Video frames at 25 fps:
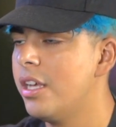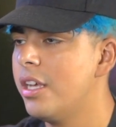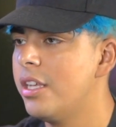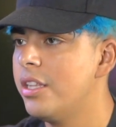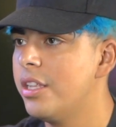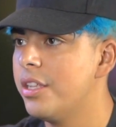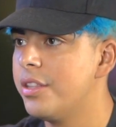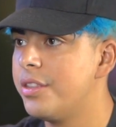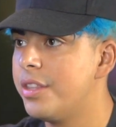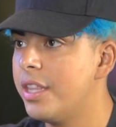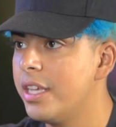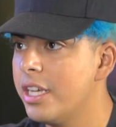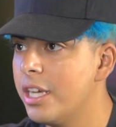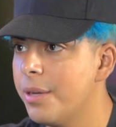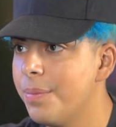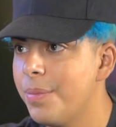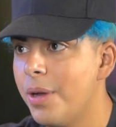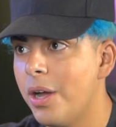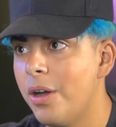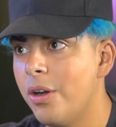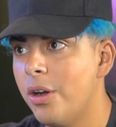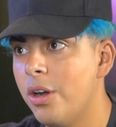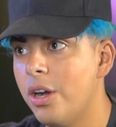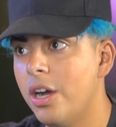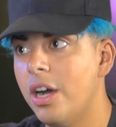The thing
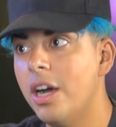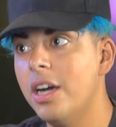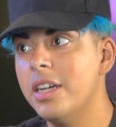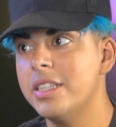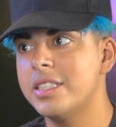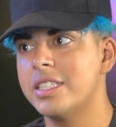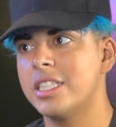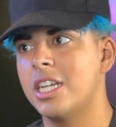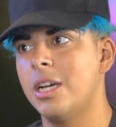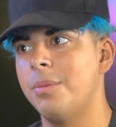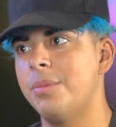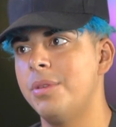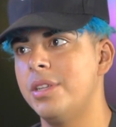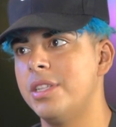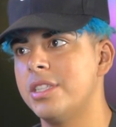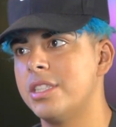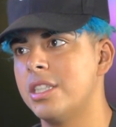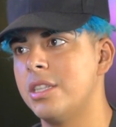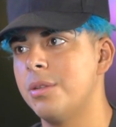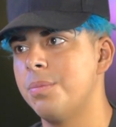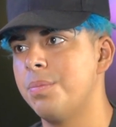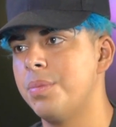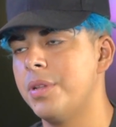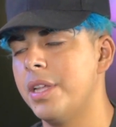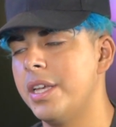about us coming
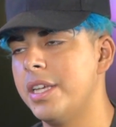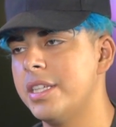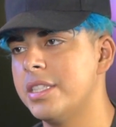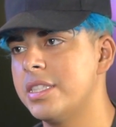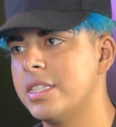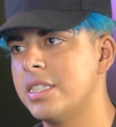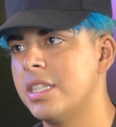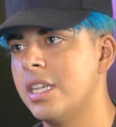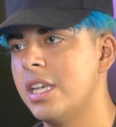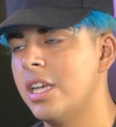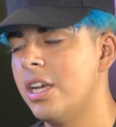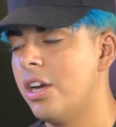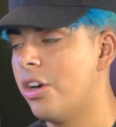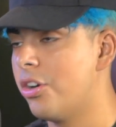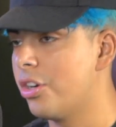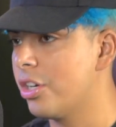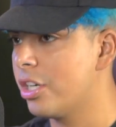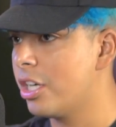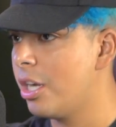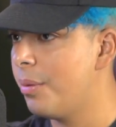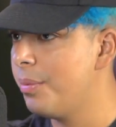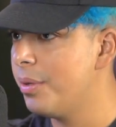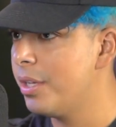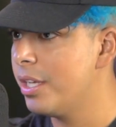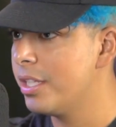into the place or
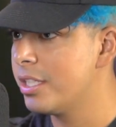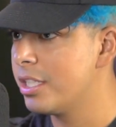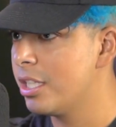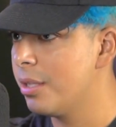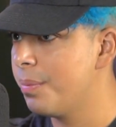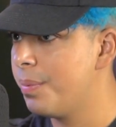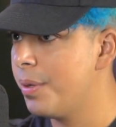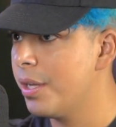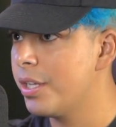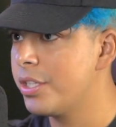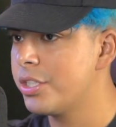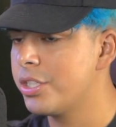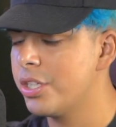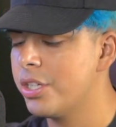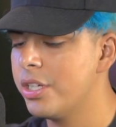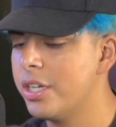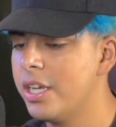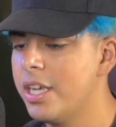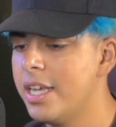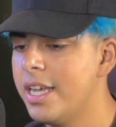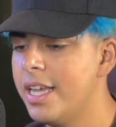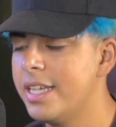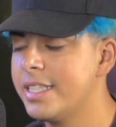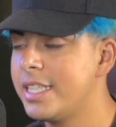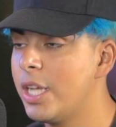coming into the picture
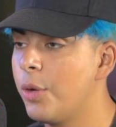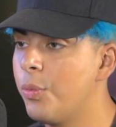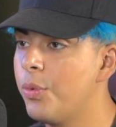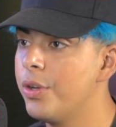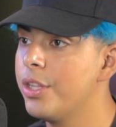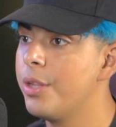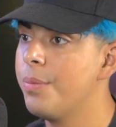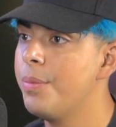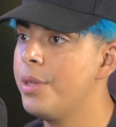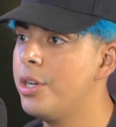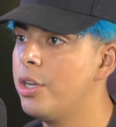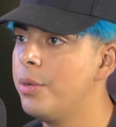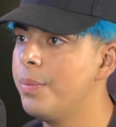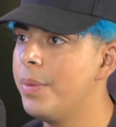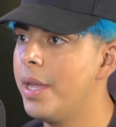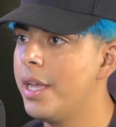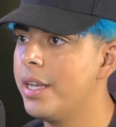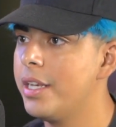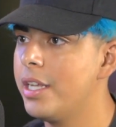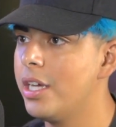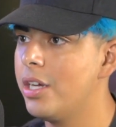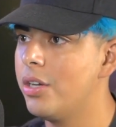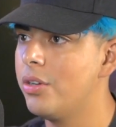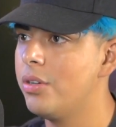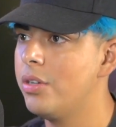is that we're the
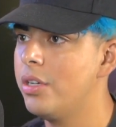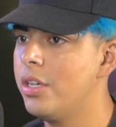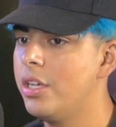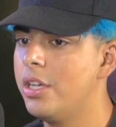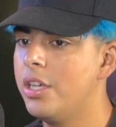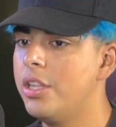middleman now.